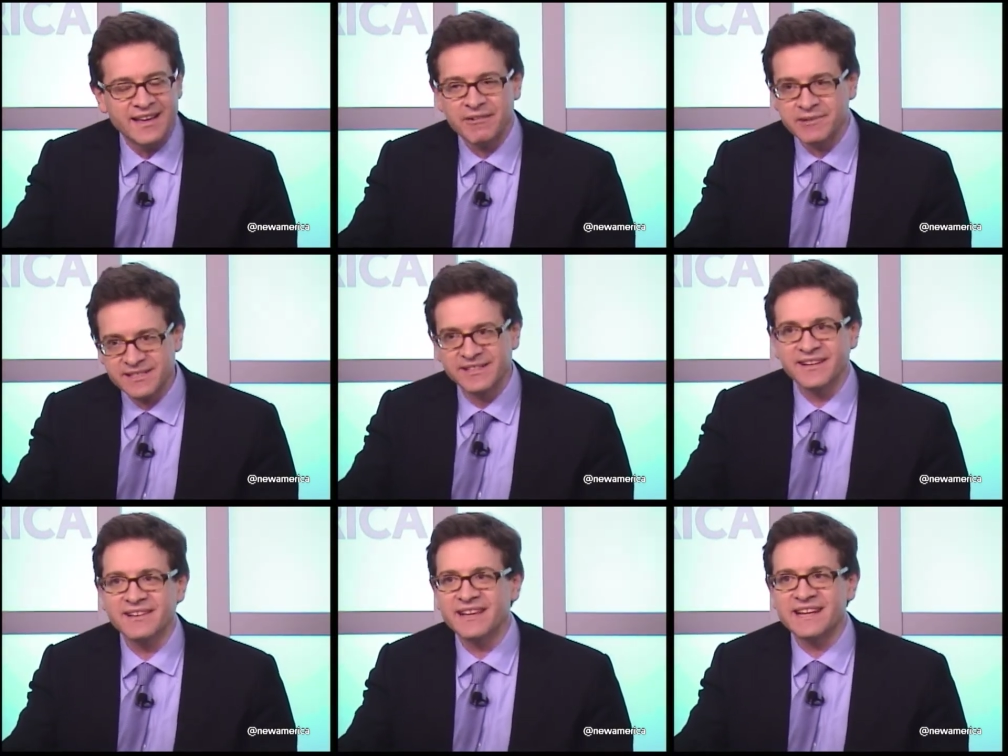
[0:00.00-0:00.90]
was
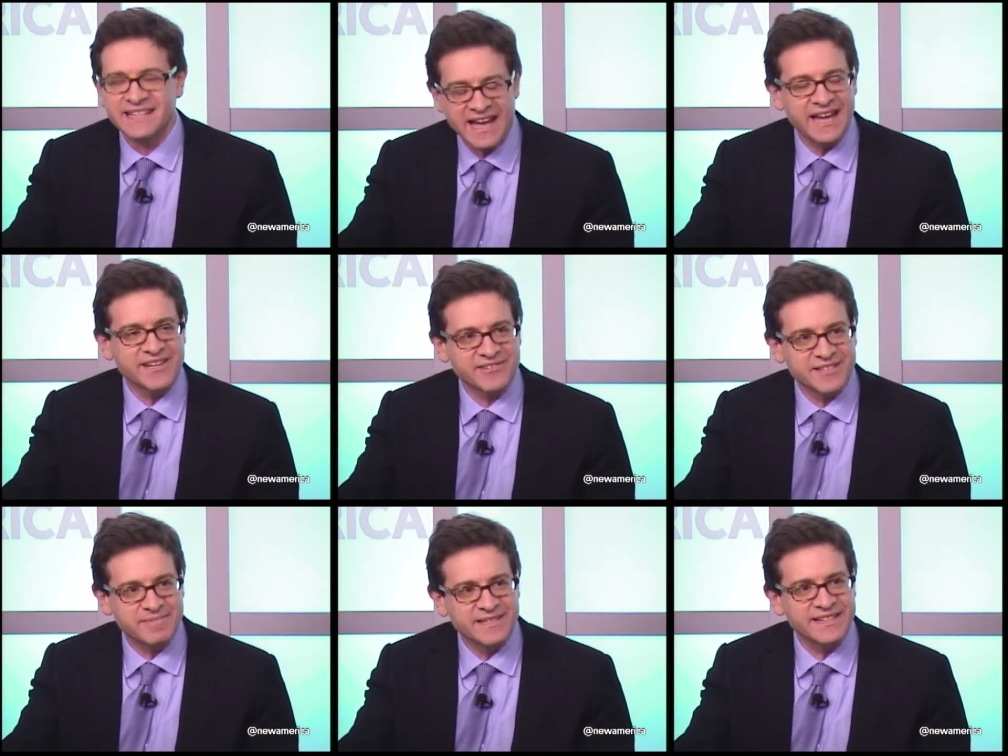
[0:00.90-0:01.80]
clearly a
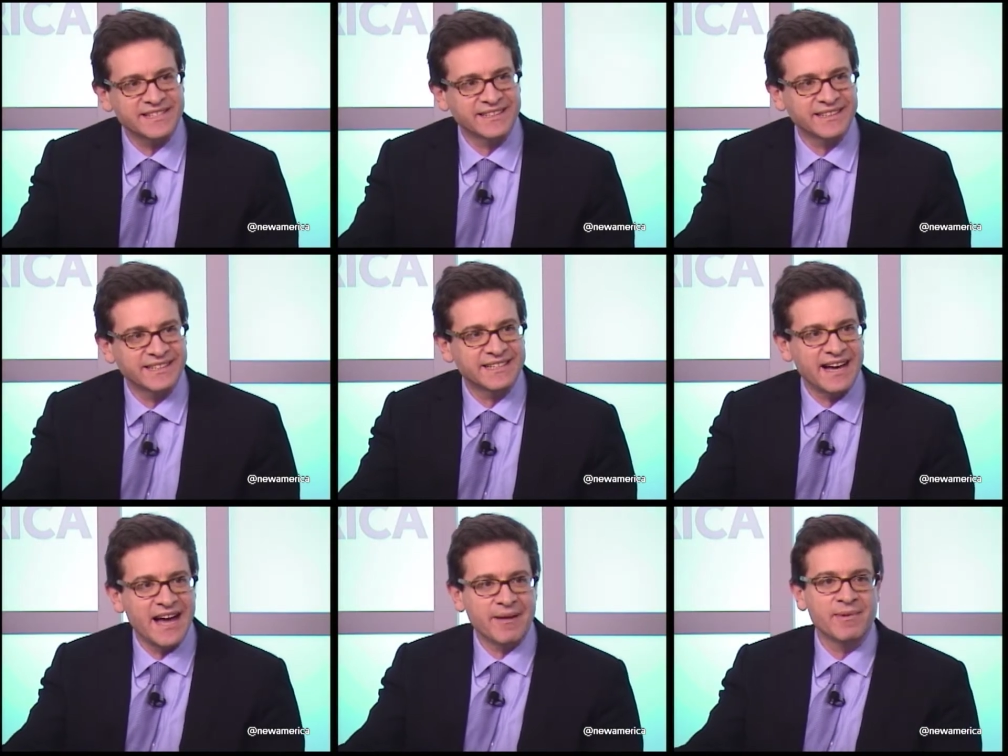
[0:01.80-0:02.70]
dangerous position at the
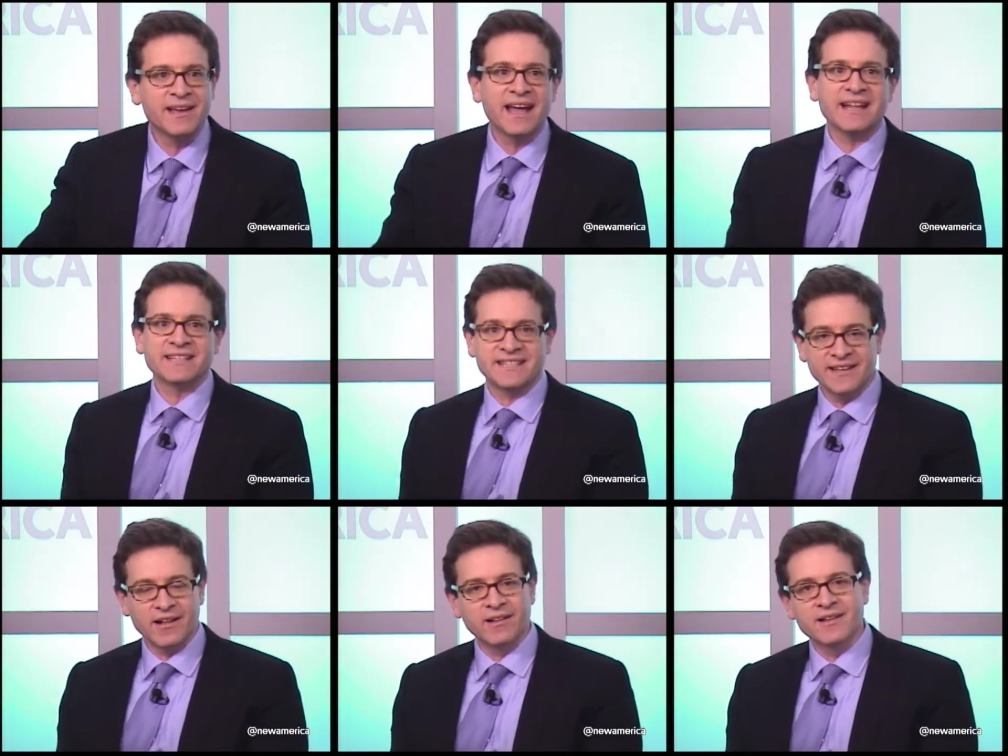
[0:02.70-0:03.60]
time, and
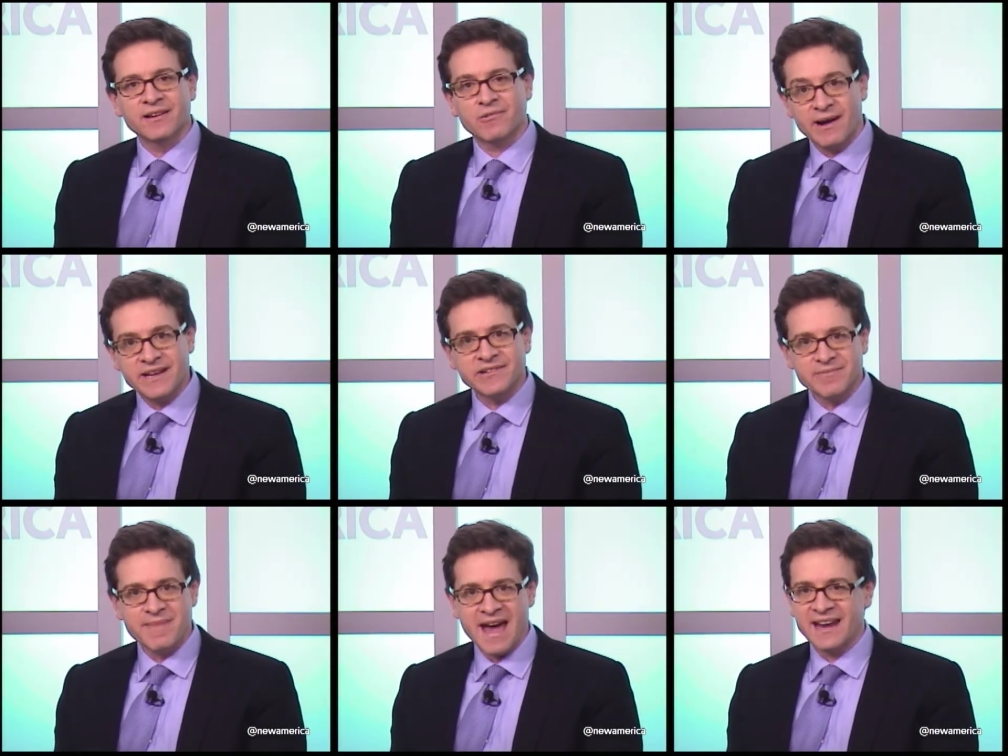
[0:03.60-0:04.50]
still quite
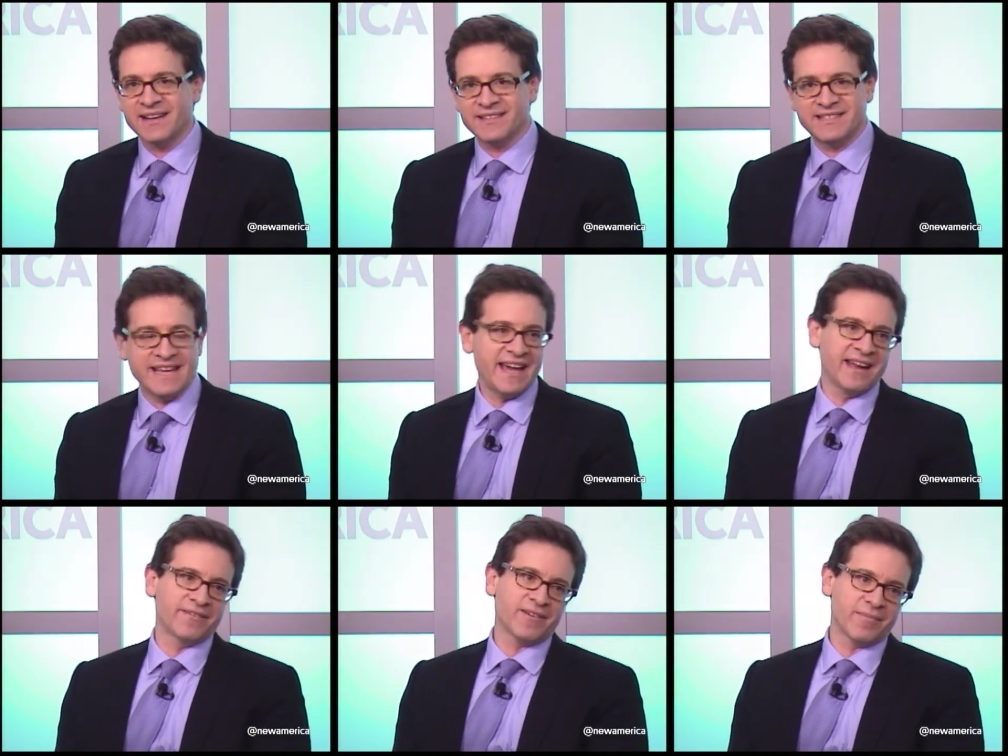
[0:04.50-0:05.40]
dramatic
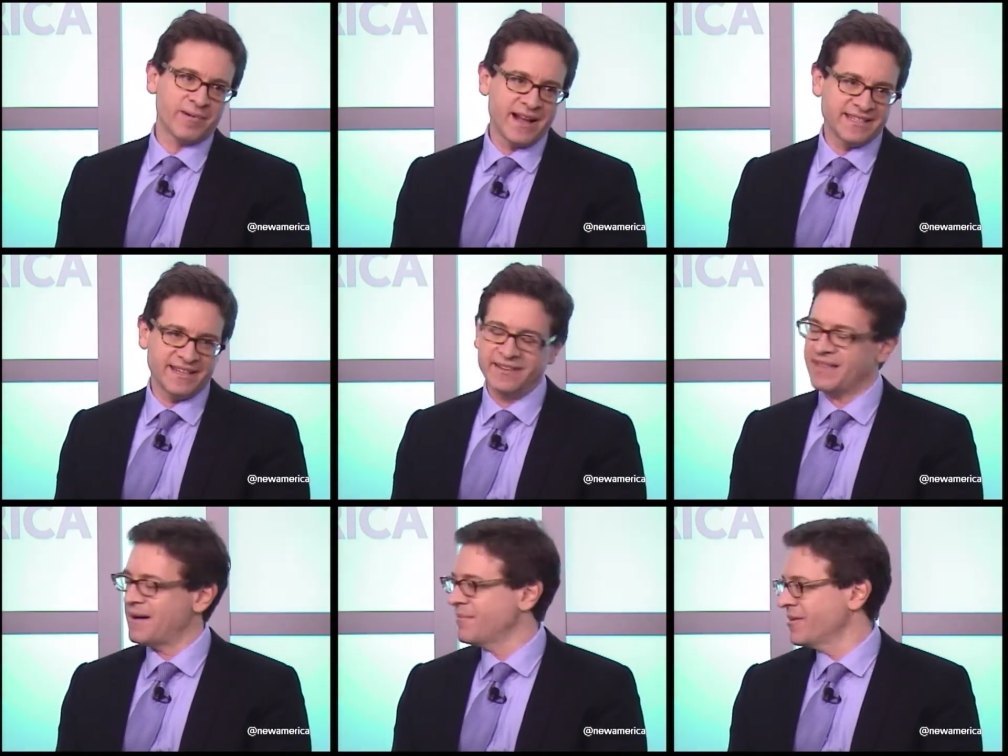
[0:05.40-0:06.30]
stand for a president of
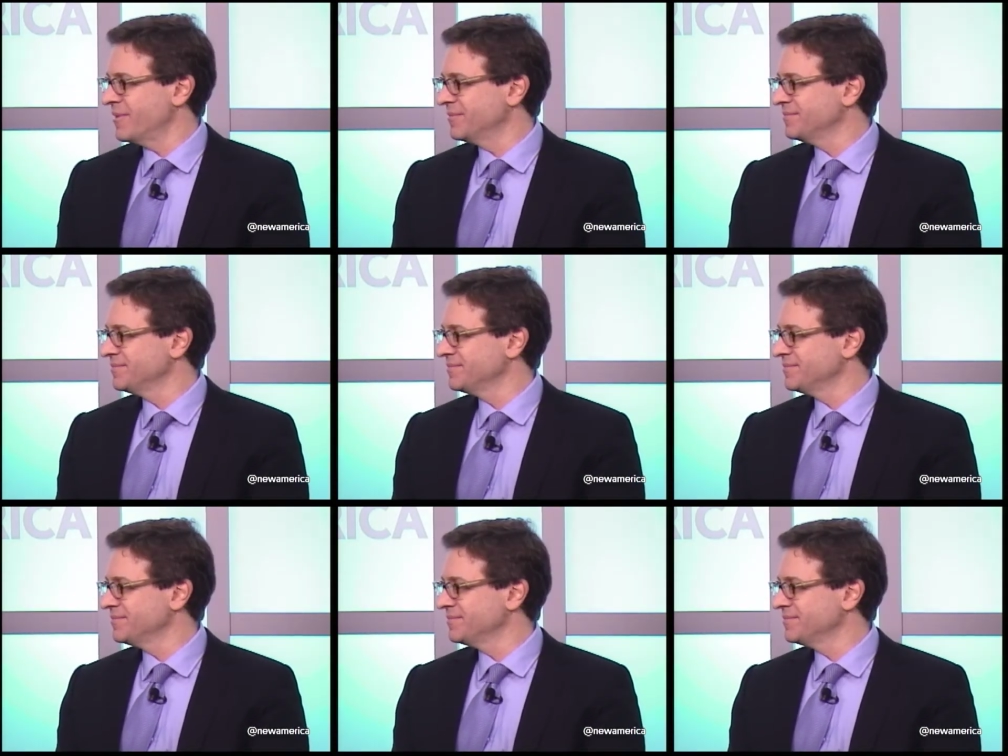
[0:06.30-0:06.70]
that moment.